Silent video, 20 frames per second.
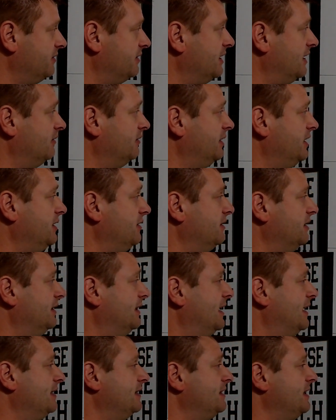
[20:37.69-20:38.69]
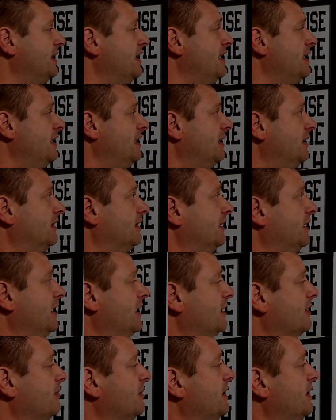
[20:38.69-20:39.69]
that we utilized in the game.